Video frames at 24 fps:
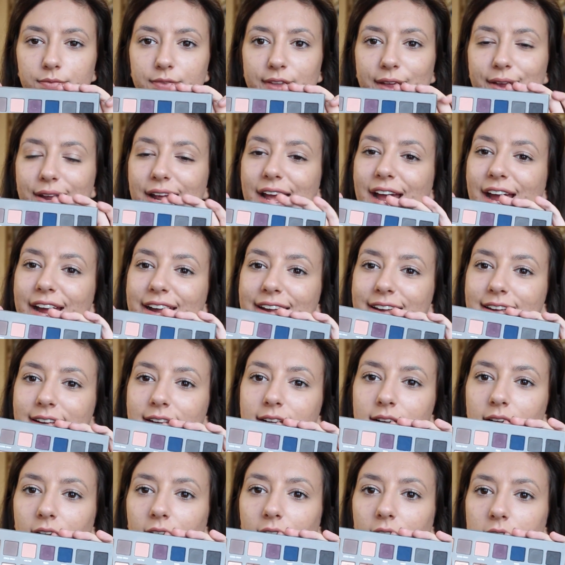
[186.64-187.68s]
There you go.
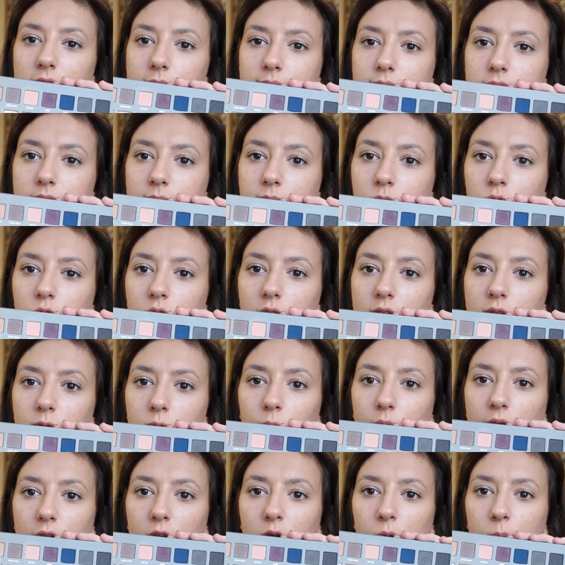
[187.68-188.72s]
And some more kind of
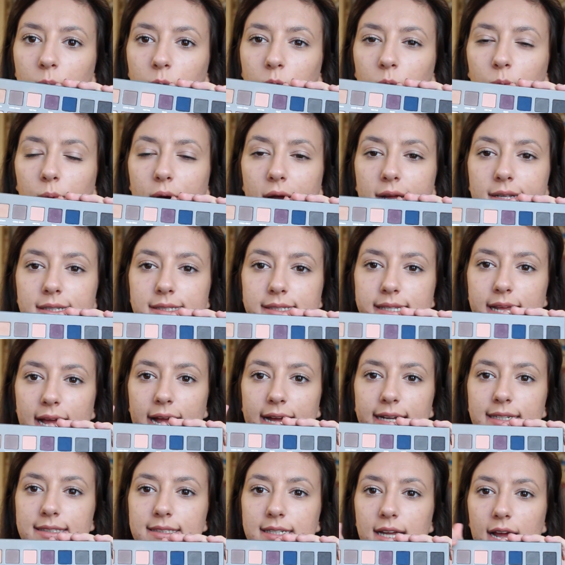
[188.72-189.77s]
wearable ones,
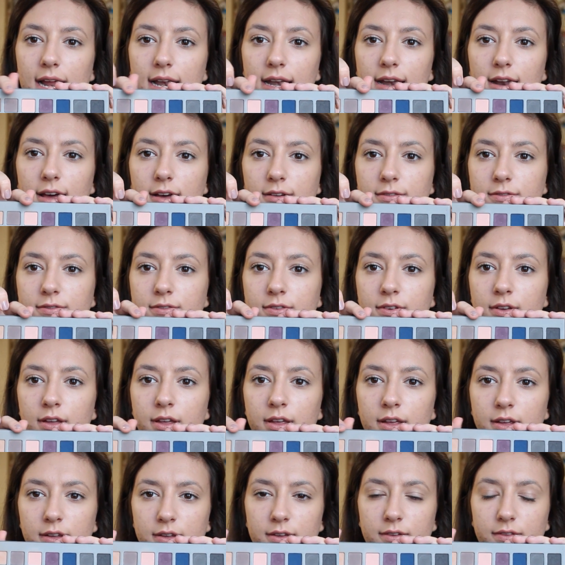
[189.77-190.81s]
and I love
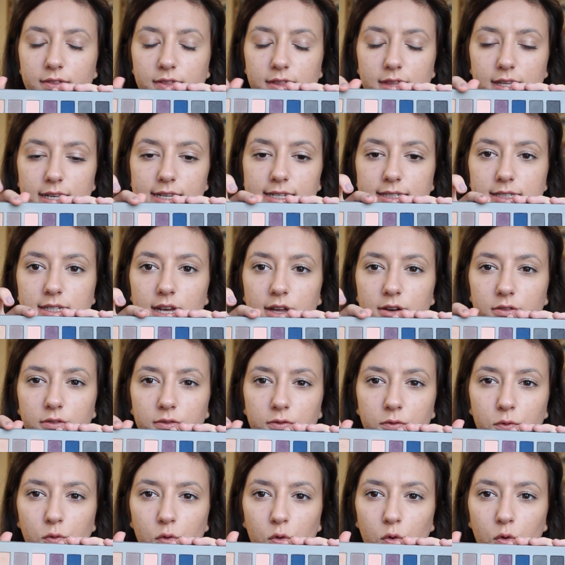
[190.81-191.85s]
these kind of
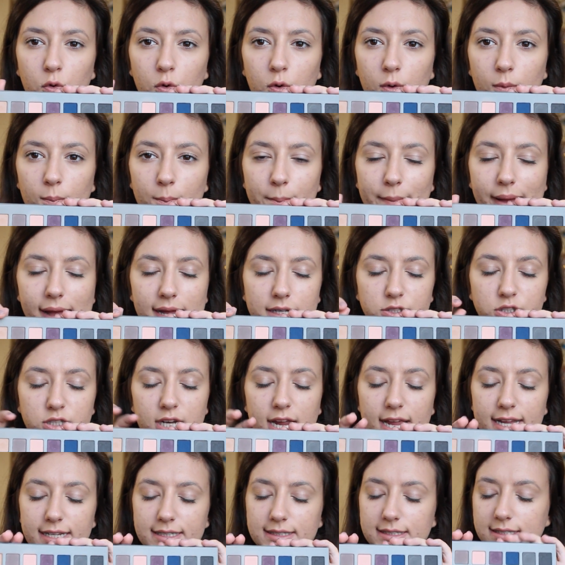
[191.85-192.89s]
4 matte
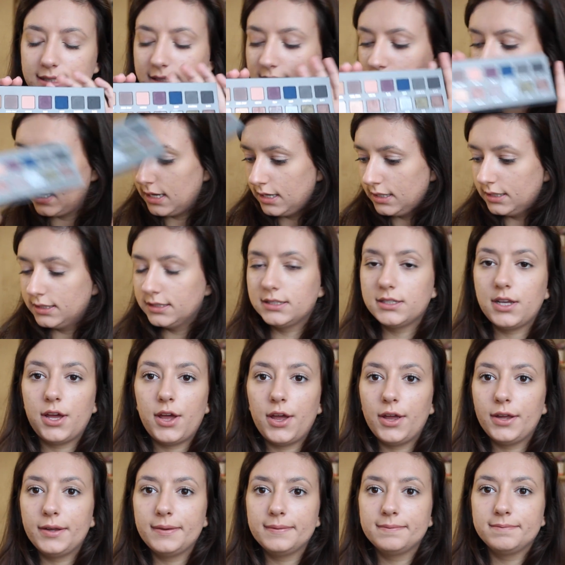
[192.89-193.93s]
shades.
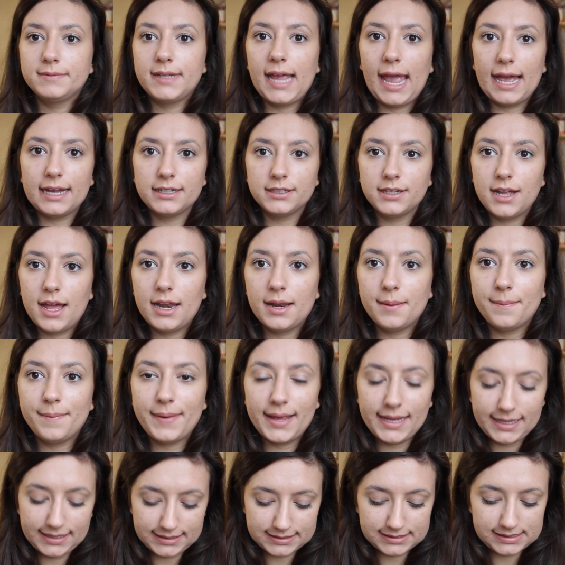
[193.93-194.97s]
So yeah, an
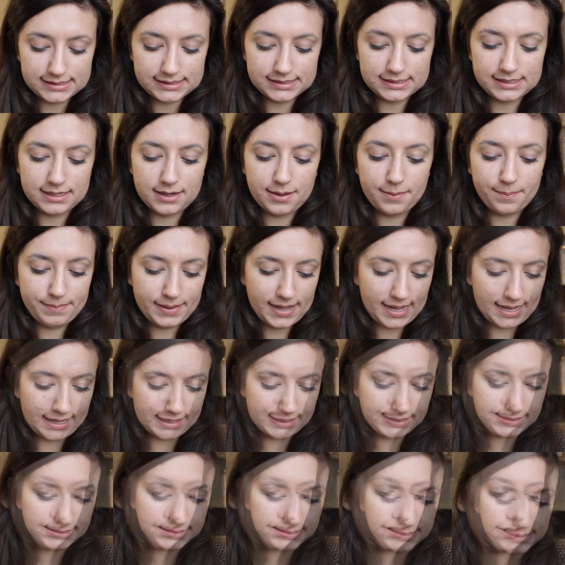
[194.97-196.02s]
amazing
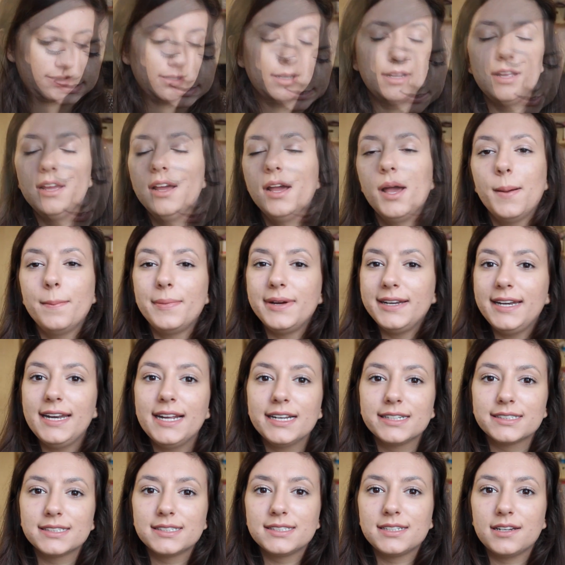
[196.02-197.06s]
palette. My
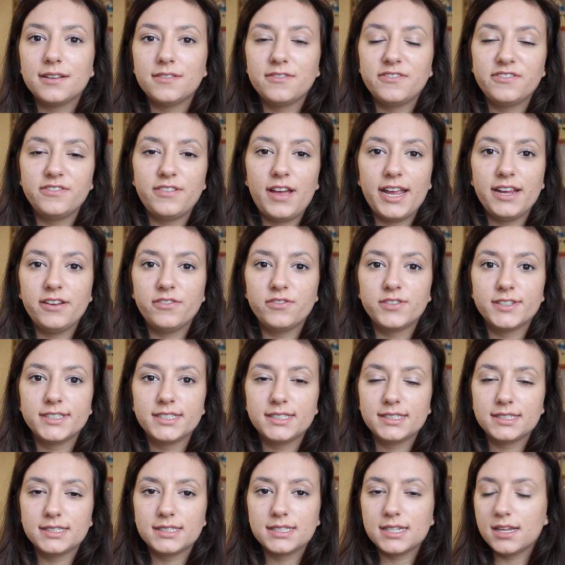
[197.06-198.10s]
next
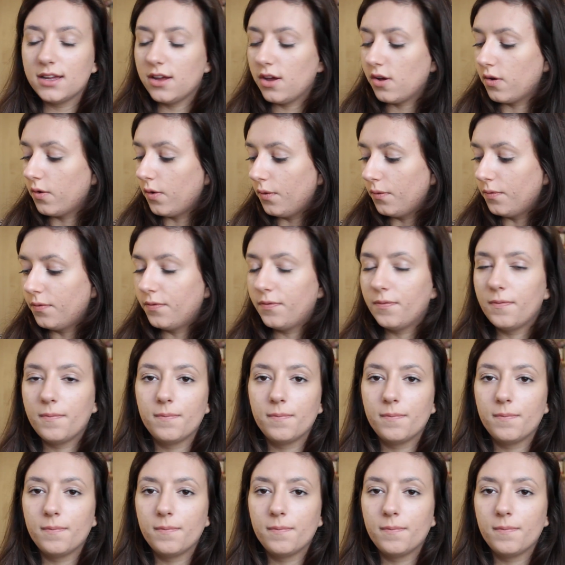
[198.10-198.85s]
favourite of